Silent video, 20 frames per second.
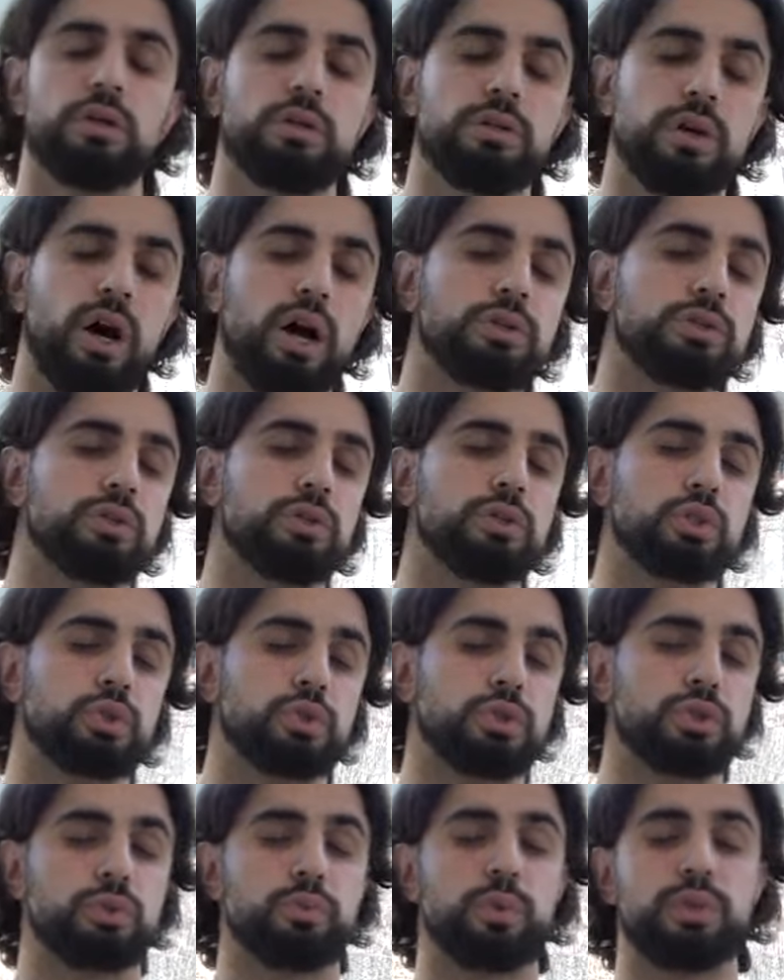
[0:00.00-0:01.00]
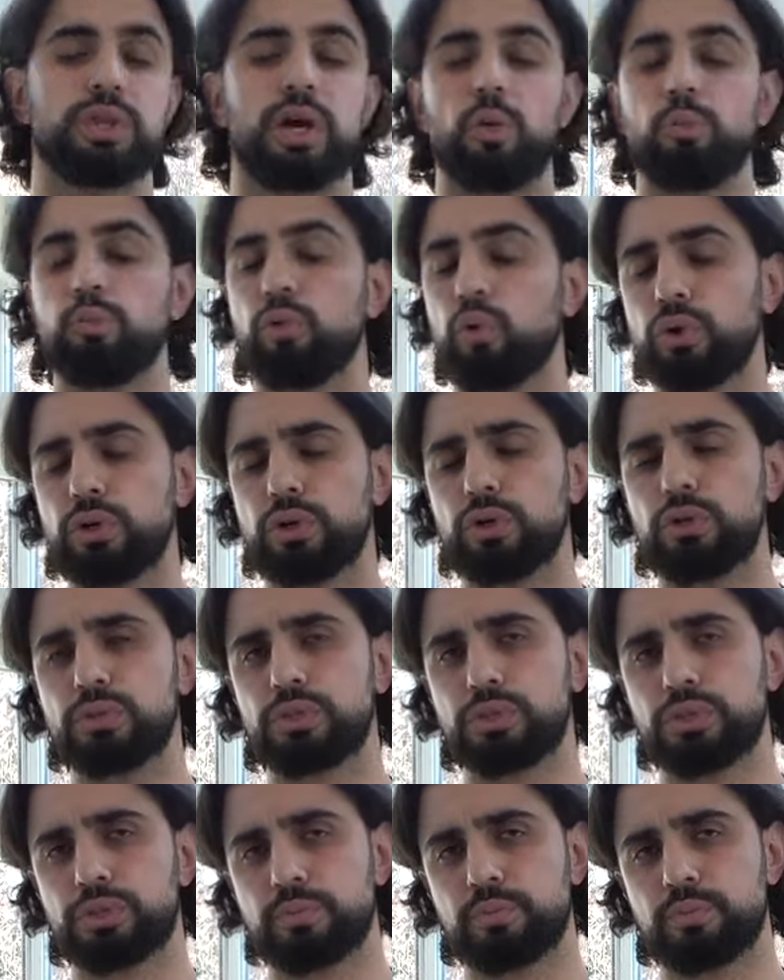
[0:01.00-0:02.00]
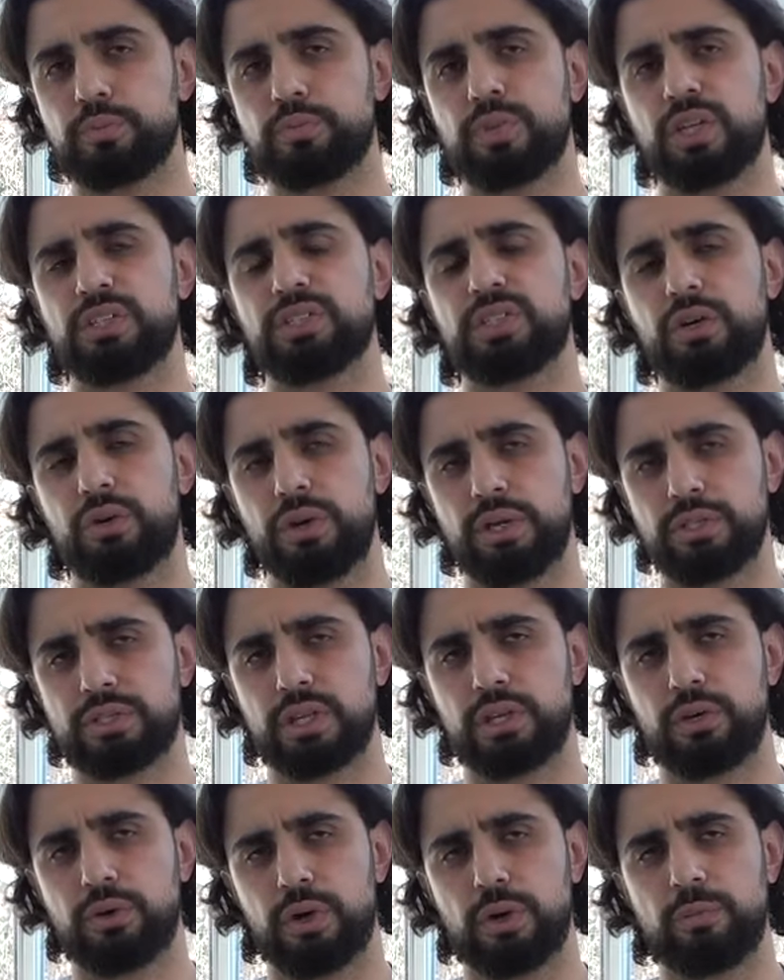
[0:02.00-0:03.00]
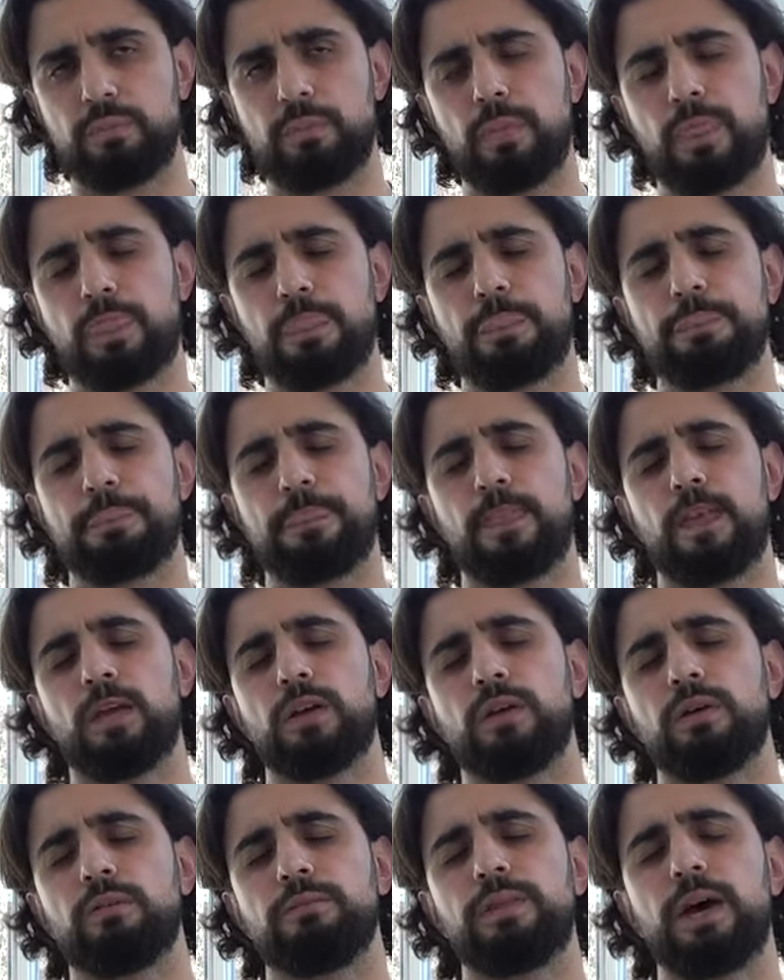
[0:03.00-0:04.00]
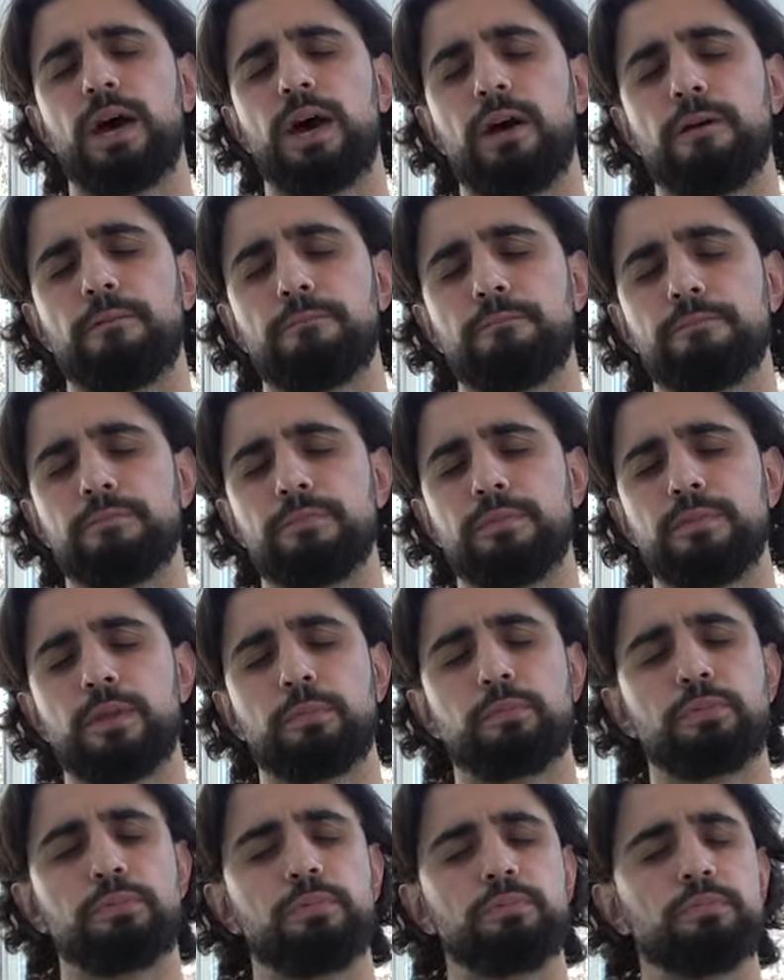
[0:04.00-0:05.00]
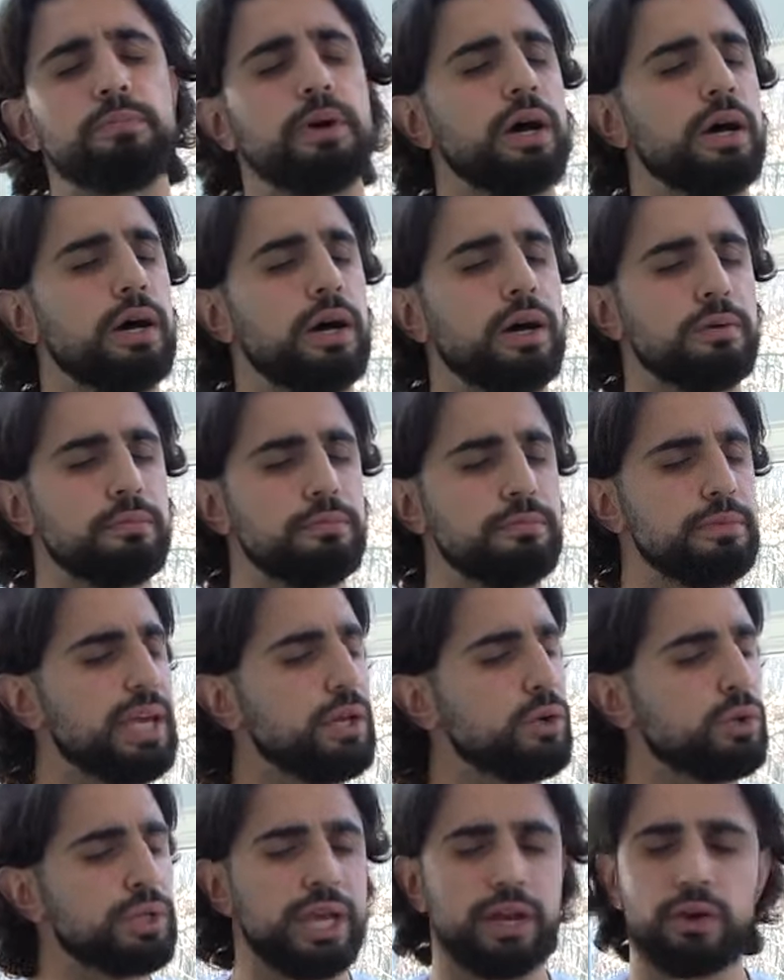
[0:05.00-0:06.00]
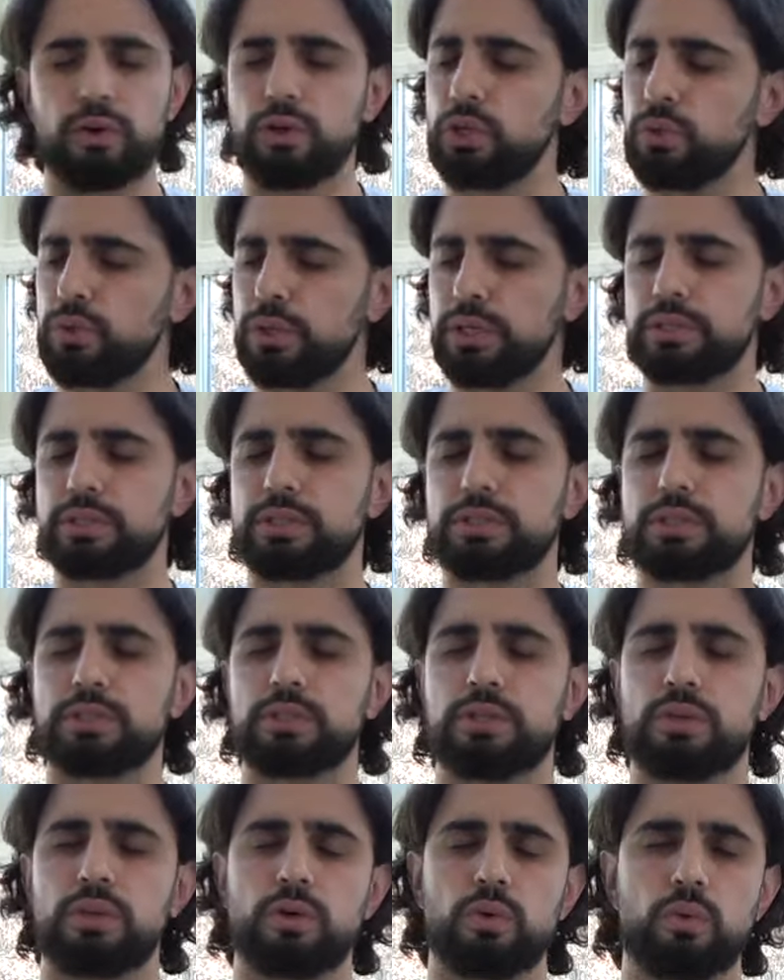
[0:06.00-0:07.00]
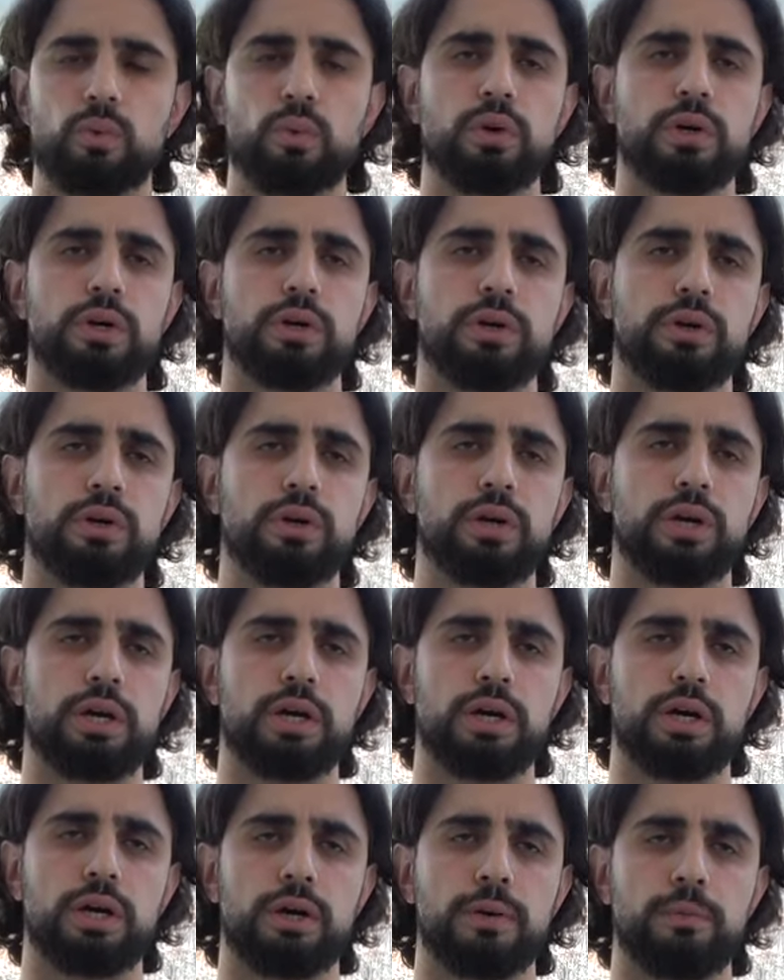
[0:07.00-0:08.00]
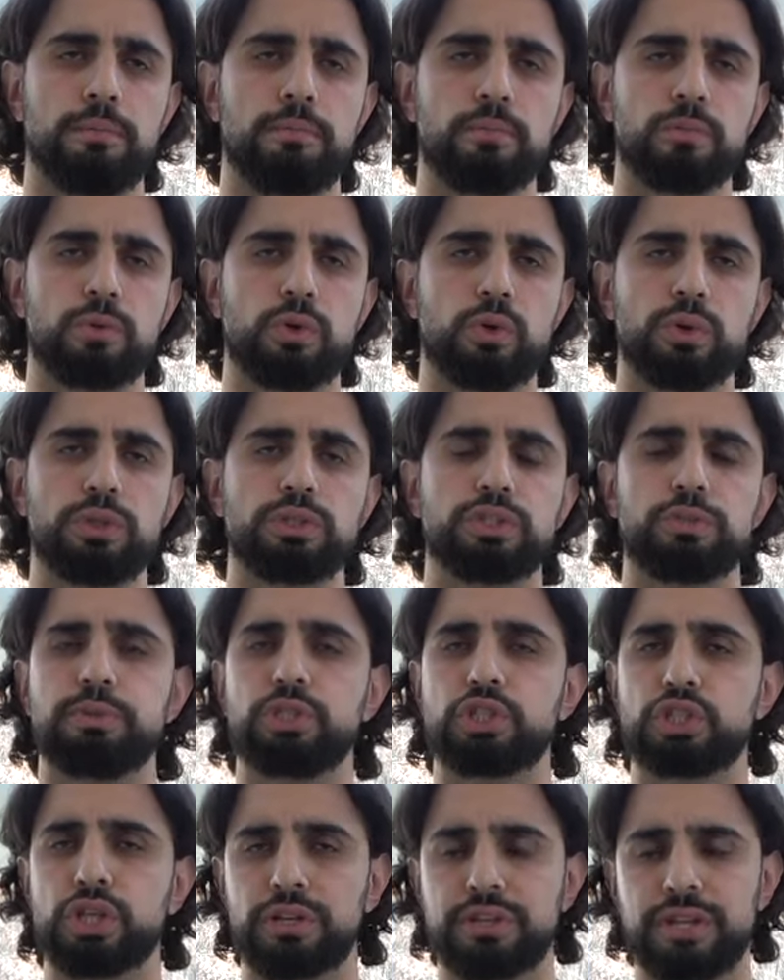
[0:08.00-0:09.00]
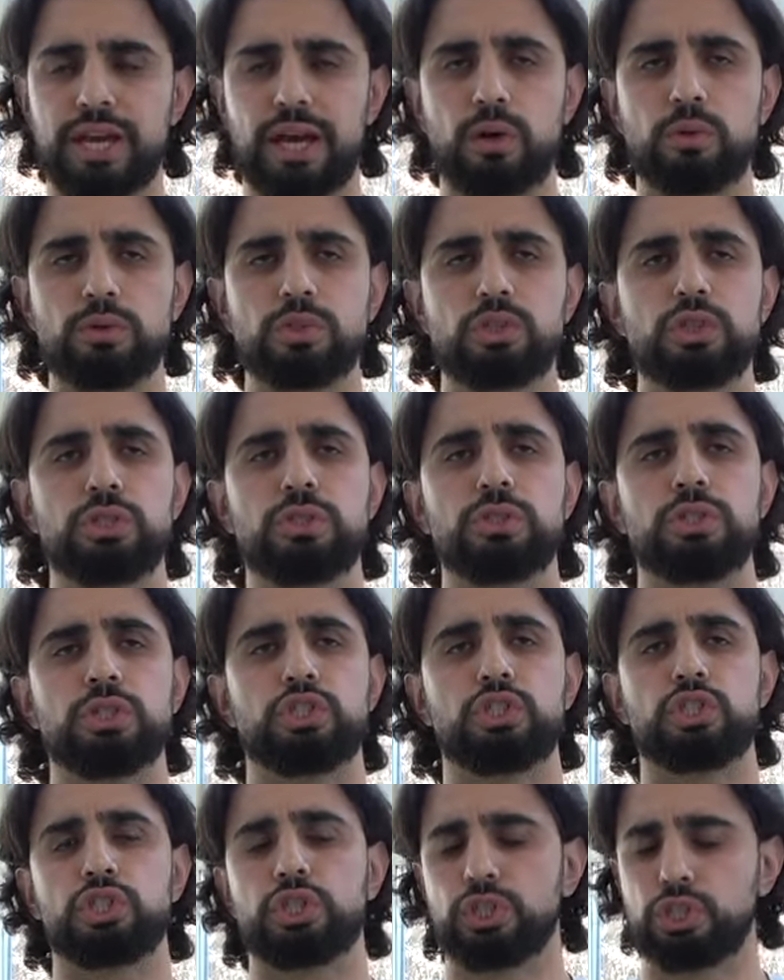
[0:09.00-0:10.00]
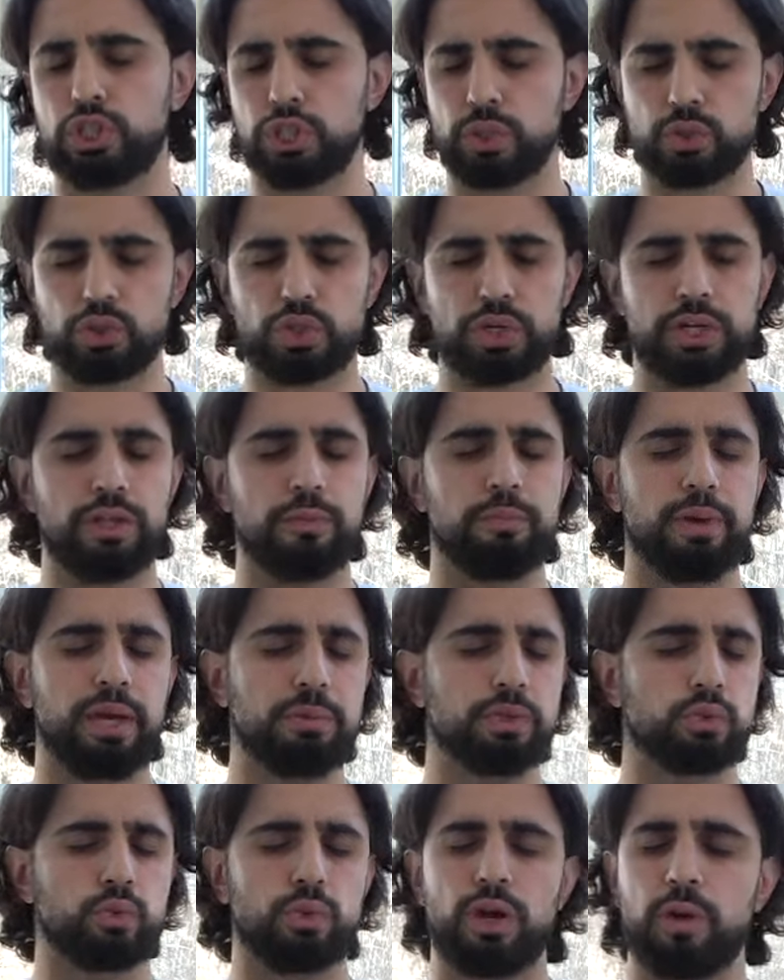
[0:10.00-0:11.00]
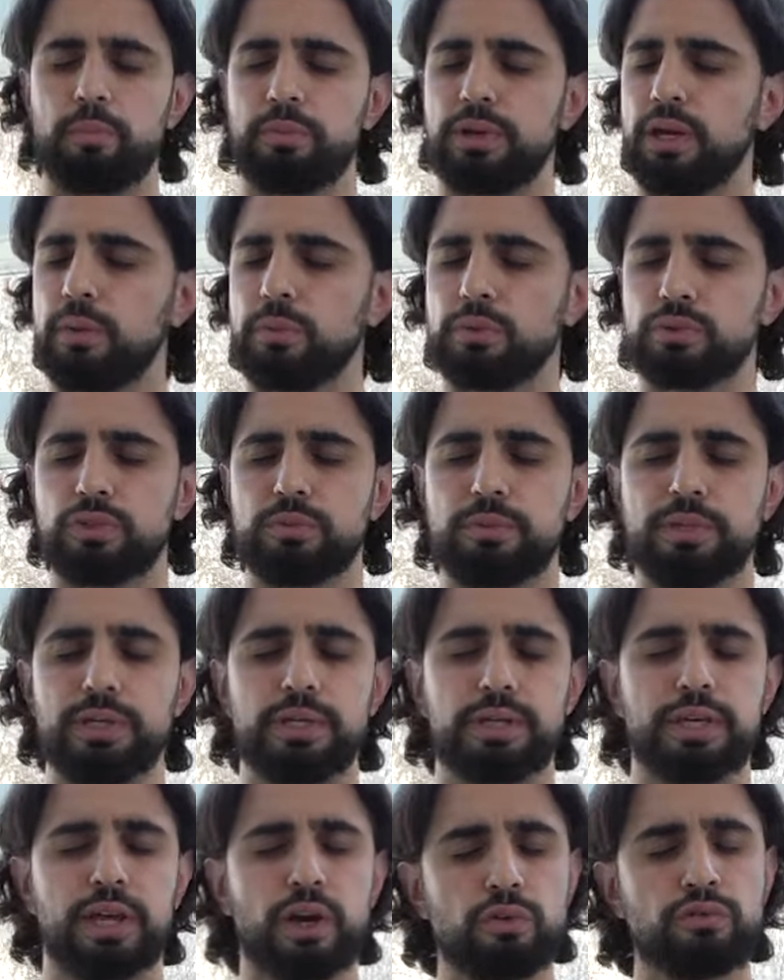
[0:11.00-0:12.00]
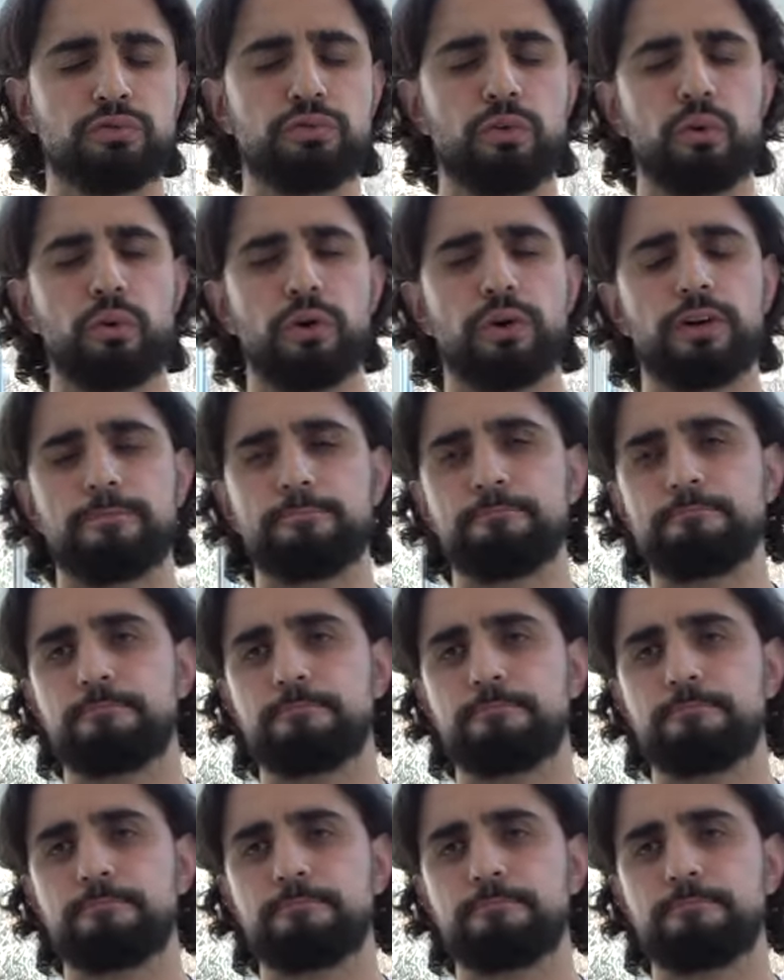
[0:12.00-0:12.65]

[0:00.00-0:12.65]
Doctors Without Borders, etc., etc., that the uh, natal care units were um, going to be shut down. The ch children and the babies would not be able to be cared for